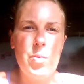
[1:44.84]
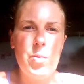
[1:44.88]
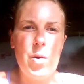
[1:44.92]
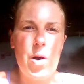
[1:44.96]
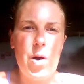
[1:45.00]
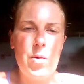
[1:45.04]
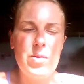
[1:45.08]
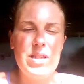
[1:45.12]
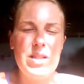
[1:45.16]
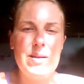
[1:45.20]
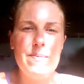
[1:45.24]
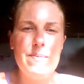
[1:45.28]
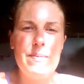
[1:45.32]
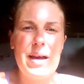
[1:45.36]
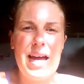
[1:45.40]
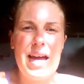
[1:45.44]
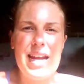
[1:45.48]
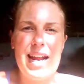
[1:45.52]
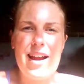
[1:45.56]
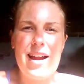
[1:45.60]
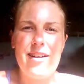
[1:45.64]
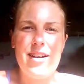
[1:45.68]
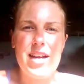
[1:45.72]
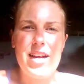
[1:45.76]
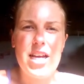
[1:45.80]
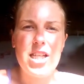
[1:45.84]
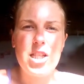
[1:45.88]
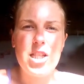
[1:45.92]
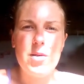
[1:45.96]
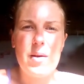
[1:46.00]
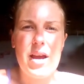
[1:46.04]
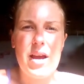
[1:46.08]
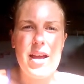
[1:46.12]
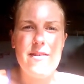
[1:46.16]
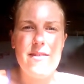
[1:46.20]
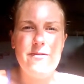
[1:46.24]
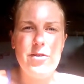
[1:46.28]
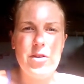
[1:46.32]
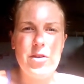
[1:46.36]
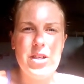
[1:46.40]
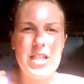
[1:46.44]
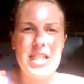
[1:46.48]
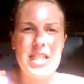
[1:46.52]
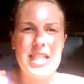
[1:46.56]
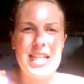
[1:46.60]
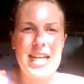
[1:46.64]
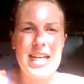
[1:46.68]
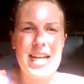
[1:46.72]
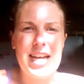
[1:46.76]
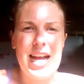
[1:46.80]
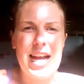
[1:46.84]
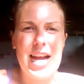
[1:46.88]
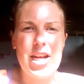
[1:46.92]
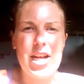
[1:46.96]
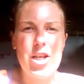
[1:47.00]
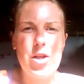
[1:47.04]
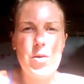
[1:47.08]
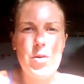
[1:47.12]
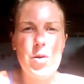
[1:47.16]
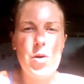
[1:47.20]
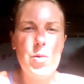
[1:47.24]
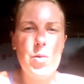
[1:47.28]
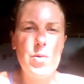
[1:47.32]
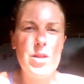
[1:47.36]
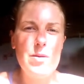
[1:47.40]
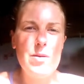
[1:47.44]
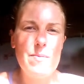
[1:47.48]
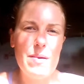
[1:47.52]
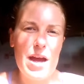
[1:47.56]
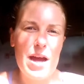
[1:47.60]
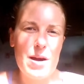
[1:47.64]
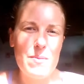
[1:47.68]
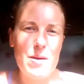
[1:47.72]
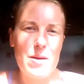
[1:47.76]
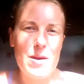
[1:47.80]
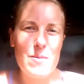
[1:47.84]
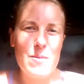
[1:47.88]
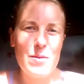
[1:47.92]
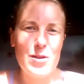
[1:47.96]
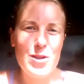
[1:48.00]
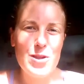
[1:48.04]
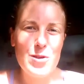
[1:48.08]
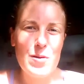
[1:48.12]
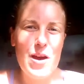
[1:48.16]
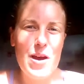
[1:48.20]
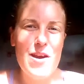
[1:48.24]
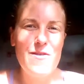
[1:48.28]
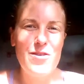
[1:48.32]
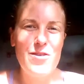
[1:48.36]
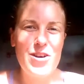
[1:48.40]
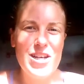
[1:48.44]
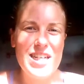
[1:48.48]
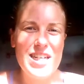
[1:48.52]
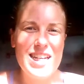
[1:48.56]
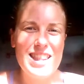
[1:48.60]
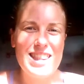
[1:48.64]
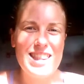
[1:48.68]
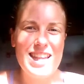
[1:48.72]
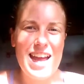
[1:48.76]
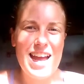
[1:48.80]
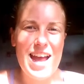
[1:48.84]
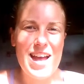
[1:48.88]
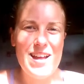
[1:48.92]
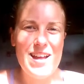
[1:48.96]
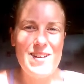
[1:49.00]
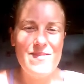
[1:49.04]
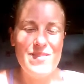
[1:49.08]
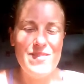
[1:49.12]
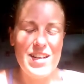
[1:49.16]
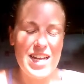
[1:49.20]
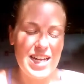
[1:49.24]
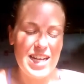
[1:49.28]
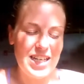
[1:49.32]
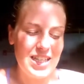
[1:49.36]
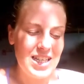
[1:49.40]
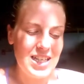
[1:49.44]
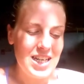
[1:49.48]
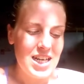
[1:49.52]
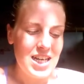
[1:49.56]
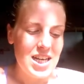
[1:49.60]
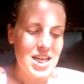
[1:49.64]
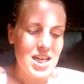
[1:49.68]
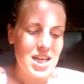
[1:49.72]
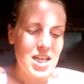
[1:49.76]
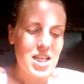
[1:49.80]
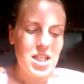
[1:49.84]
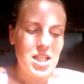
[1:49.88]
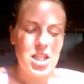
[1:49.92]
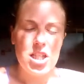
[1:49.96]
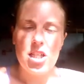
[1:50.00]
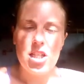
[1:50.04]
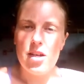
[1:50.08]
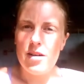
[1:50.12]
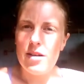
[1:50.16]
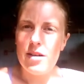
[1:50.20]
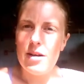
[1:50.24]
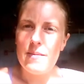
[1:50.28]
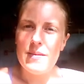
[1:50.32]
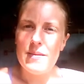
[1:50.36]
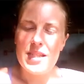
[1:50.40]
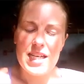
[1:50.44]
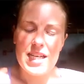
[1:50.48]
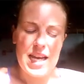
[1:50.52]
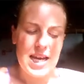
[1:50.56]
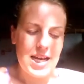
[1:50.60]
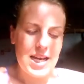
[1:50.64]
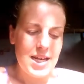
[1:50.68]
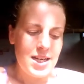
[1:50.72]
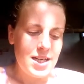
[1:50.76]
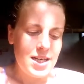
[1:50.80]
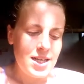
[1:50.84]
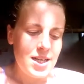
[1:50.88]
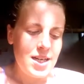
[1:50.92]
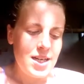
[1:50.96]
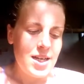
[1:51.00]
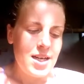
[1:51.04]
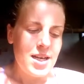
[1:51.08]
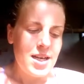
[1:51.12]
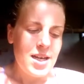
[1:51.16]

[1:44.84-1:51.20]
what was a bad area, so I avoided it. I knew who were the bad people, so I avoided them, and you know what I'm saying.